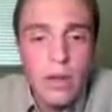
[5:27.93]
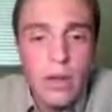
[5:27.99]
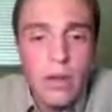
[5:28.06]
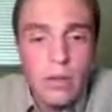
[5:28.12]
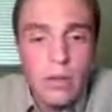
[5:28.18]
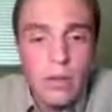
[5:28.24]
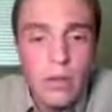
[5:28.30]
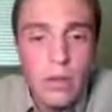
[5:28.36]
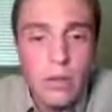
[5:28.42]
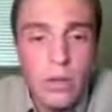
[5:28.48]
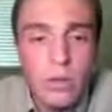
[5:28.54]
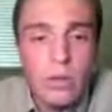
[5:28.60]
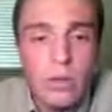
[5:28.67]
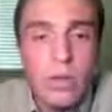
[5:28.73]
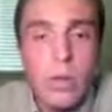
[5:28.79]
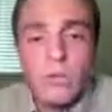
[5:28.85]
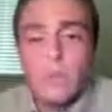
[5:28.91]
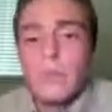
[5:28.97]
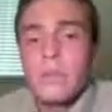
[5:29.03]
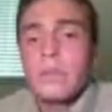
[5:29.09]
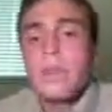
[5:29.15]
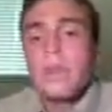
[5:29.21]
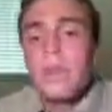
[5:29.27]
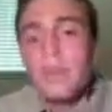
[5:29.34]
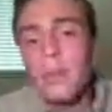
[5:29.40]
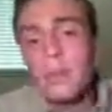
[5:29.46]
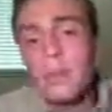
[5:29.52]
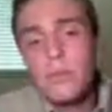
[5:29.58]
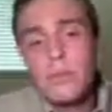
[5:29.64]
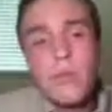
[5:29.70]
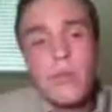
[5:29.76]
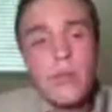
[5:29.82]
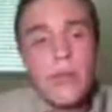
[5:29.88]
after the rook and the queen were attacking it.
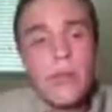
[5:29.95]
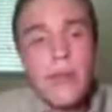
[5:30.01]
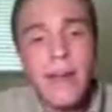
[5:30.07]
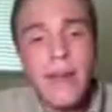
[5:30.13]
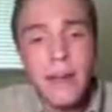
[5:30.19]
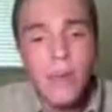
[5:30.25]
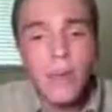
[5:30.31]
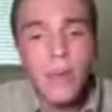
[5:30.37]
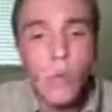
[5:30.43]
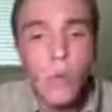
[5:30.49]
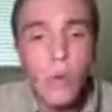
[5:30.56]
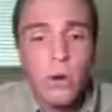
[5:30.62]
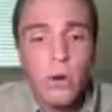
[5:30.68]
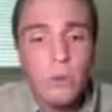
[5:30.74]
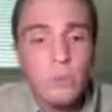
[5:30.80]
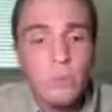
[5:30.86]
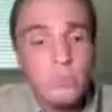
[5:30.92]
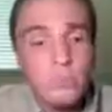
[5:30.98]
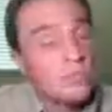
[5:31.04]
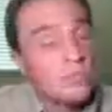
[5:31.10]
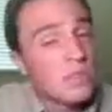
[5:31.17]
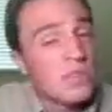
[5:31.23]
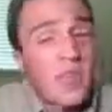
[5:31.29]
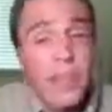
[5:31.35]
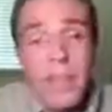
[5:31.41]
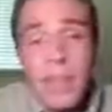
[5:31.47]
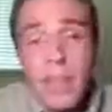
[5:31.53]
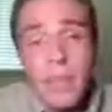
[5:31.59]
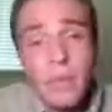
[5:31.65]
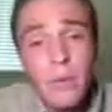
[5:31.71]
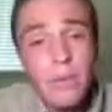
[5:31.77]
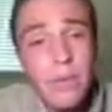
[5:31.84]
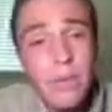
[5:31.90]
Knight e4, knight
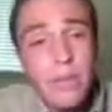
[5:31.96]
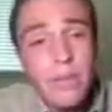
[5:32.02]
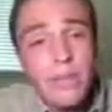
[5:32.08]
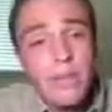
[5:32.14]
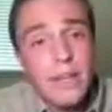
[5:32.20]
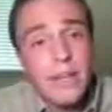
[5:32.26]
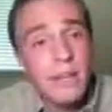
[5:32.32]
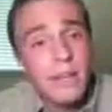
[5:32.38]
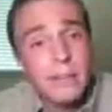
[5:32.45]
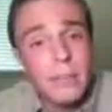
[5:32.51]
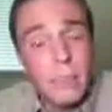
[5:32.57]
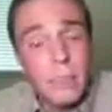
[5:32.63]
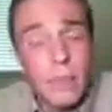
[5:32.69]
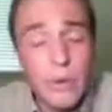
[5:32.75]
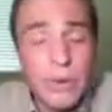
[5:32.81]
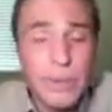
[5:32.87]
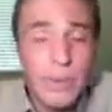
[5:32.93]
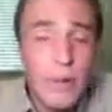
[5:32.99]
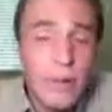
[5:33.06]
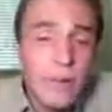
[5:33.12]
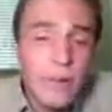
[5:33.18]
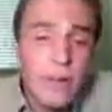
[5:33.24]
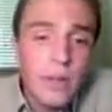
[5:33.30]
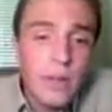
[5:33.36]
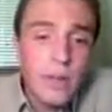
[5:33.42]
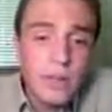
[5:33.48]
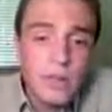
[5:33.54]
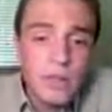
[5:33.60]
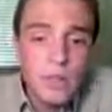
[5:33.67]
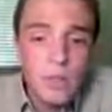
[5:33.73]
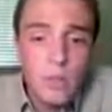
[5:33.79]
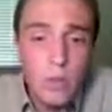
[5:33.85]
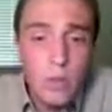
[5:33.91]
can't really be kicked out at this point.
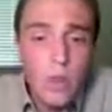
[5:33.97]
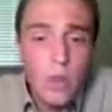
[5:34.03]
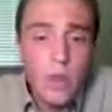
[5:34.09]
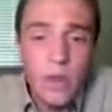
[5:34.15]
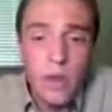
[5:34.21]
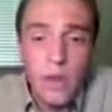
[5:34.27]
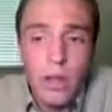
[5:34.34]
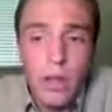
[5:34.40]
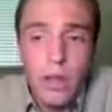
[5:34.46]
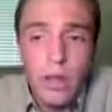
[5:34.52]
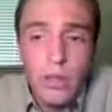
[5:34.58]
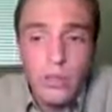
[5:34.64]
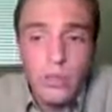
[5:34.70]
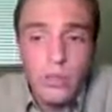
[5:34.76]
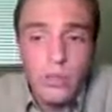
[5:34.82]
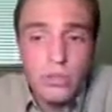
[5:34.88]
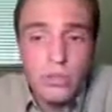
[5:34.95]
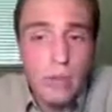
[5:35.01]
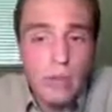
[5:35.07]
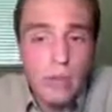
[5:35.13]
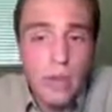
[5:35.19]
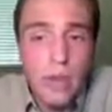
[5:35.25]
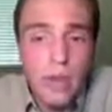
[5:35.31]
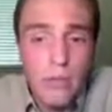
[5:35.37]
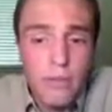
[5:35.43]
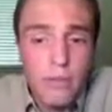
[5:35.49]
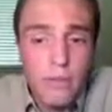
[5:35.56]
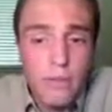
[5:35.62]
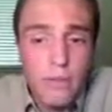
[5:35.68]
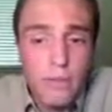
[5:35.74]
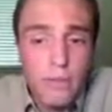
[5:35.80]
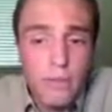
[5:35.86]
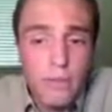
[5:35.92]
So this is what Mr. So was playing
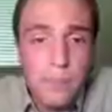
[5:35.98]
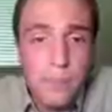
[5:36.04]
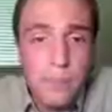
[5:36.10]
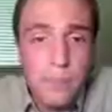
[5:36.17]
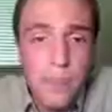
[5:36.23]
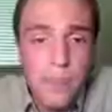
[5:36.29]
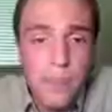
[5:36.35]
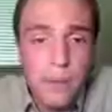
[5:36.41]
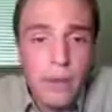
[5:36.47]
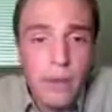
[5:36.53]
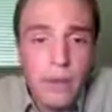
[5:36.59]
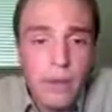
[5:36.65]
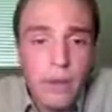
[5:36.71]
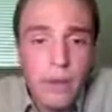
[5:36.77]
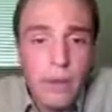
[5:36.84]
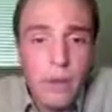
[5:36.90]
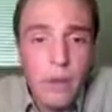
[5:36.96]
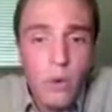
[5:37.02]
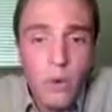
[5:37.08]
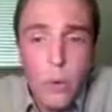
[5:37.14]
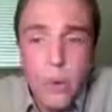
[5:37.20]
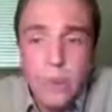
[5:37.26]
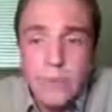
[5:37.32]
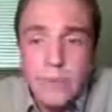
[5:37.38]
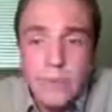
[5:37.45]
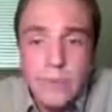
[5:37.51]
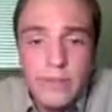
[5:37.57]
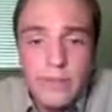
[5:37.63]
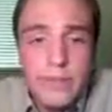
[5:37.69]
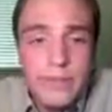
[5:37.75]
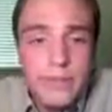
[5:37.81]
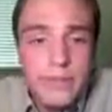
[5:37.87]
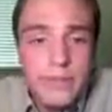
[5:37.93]
for. Queen to
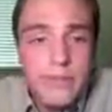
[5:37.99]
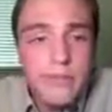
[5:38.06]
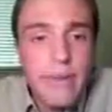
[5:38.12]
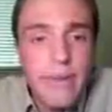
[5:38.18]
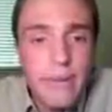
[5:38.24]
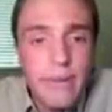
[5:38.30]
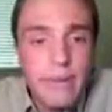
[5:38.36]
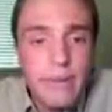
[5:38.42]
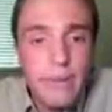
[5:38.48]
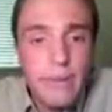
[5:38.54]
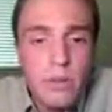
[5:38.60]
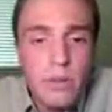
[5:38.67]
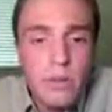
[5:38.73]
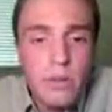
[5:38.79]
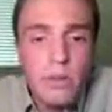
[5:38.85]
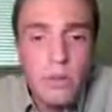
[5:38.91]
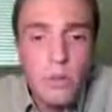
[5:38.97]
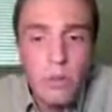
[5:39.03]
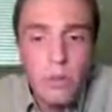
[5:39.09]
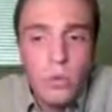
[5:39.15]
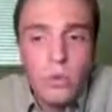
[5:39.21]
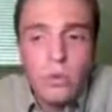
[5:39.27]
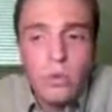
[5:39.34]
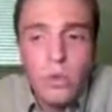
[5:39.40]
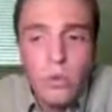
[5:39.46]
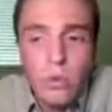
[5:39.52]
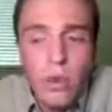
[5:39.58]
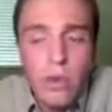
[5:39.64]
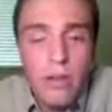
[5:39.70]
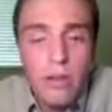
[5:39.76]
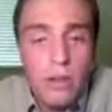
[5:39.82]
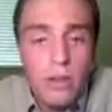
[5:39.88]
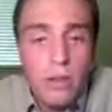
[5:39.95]
d7, rook to
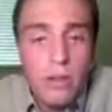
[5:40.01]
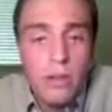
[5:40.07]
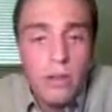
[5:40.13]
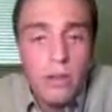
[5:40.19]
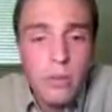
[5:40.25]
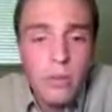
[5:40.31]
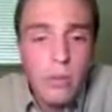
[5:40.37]
f3,